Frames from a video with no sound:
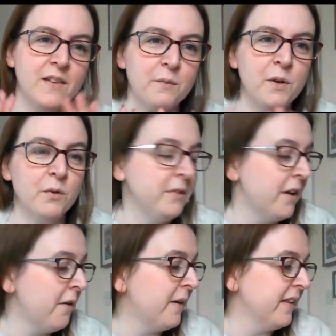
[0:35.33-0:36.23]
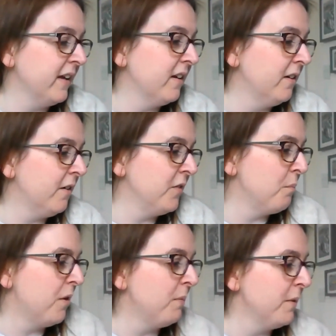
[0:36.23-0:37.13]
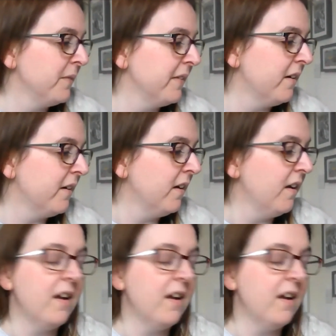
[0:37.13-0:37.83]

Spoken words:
so we all know, I think, a lot of the problems that